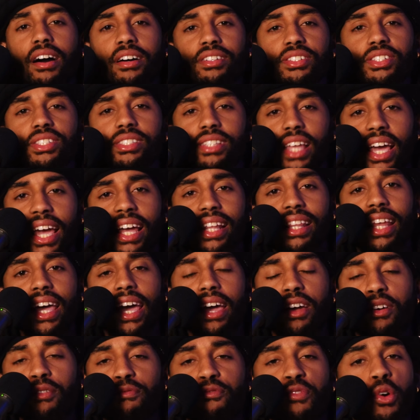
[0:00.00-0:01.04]
understand
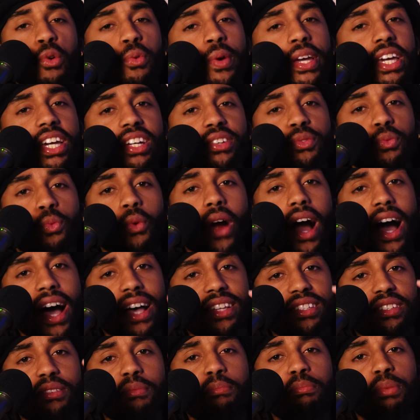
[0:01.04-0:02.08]
that before we can
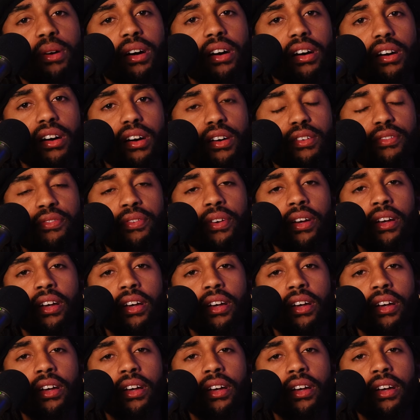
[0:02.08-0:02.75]
rise above